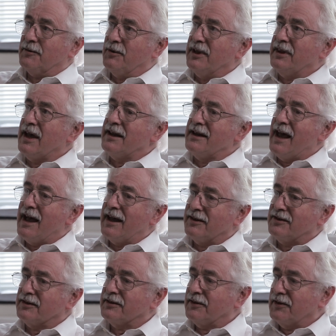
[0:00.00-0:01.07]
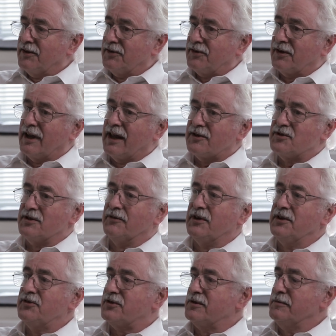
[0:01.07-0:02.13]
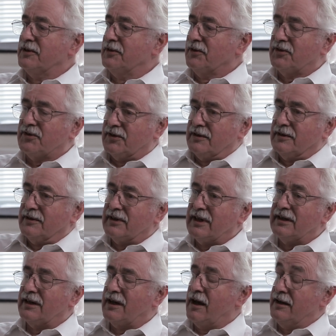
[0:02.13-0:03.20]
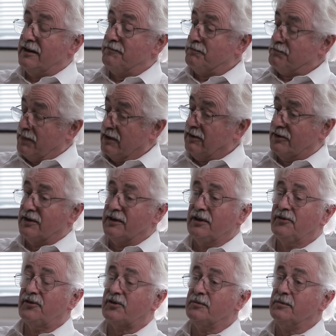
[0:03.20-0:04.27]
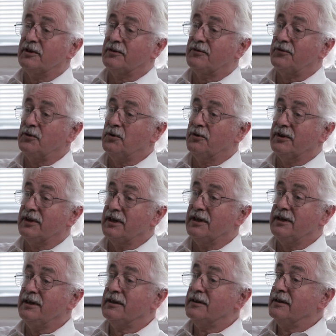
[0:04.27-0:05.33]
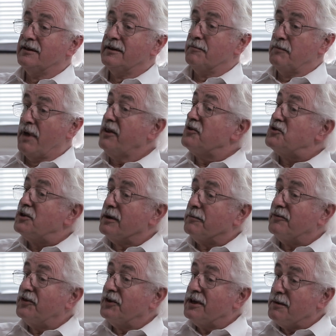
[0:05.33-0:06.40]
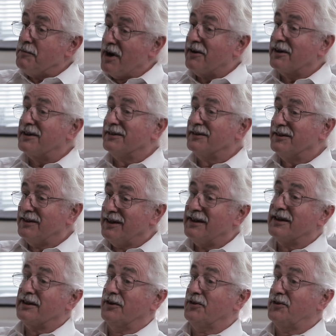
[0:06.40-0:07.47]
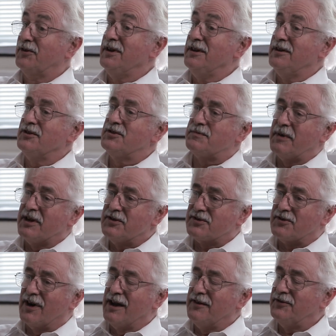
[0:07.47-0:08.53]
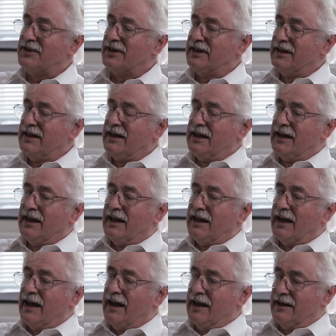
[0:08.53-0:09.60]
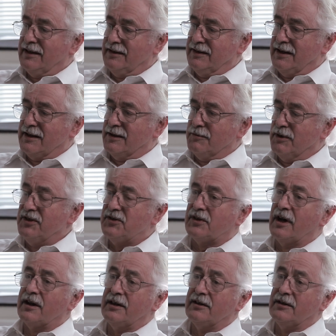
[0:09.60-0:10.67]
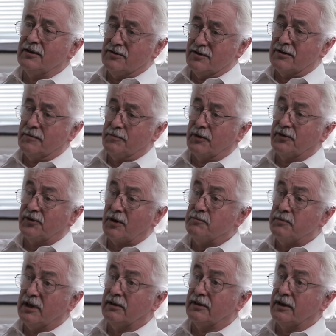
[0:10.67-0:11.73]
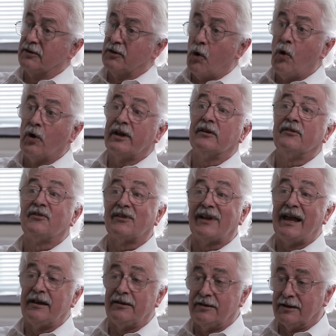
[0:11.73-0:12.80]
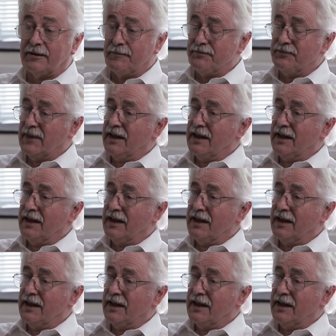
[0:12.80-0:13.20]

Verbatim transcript: We then had a selection of instruments, and I built an instrument for the mothership, for the American Cassini spacecraft. And we started in Europe also building the Huygens lander.